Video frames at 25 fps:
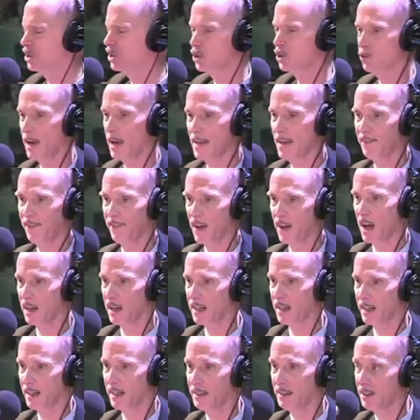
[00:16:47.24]
Straight
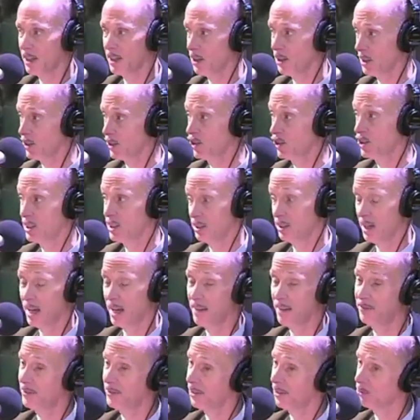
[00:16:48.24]
vodka, and you know, and
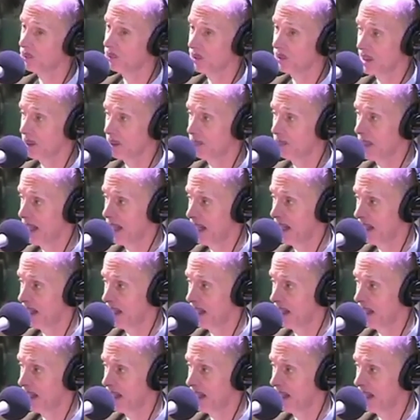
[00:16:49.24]
I felt really bad.